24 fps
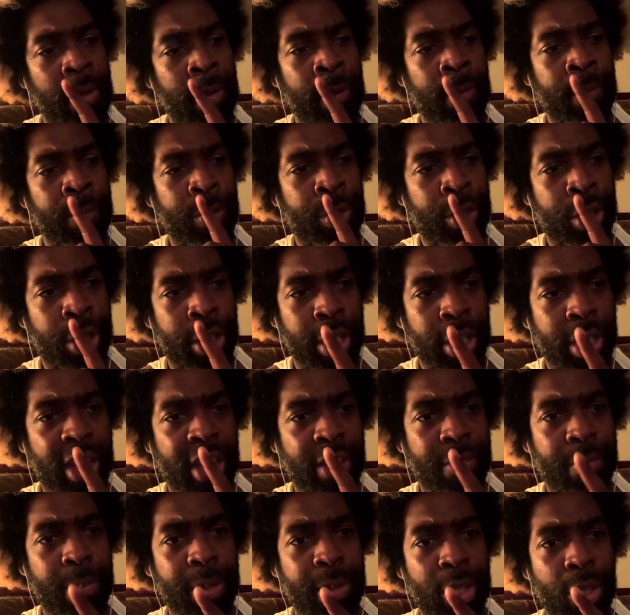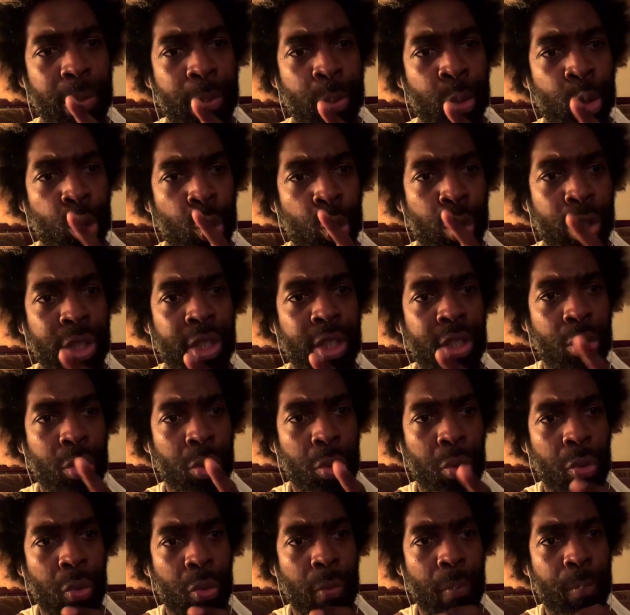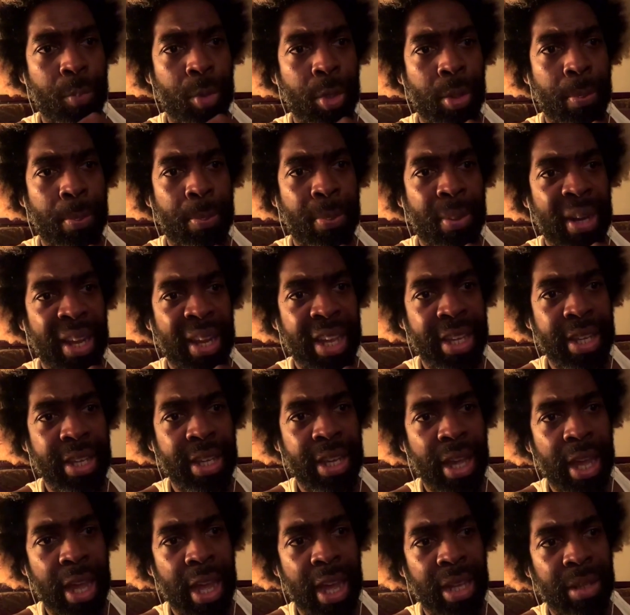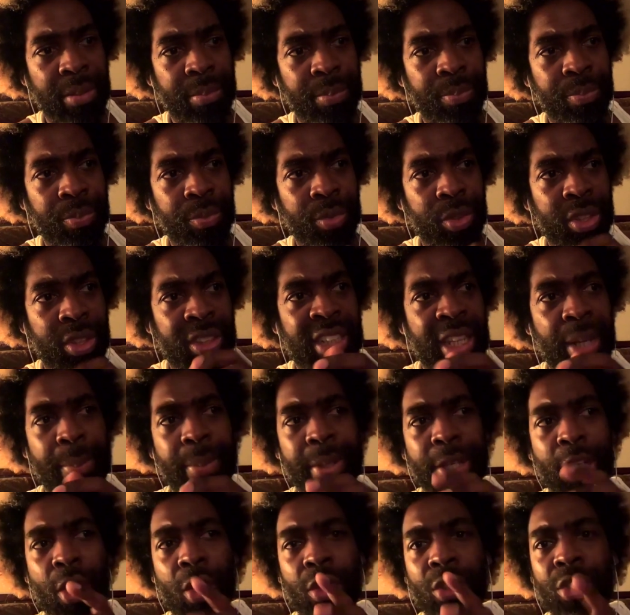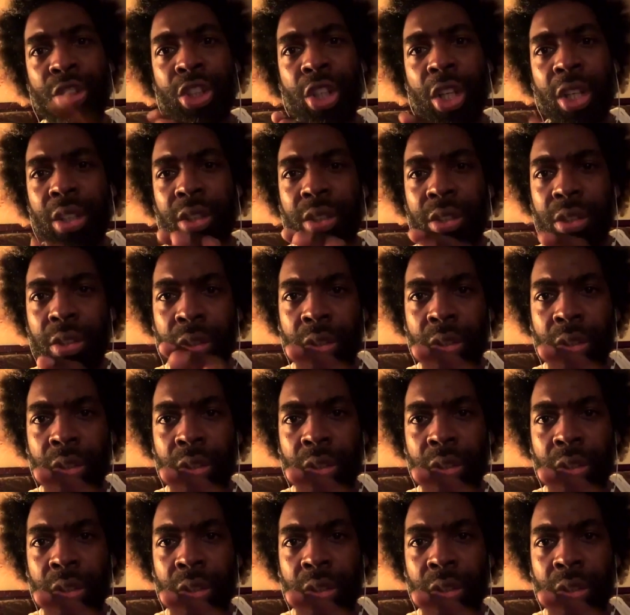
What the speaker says: She gave me the opportunity to play and semi-conduct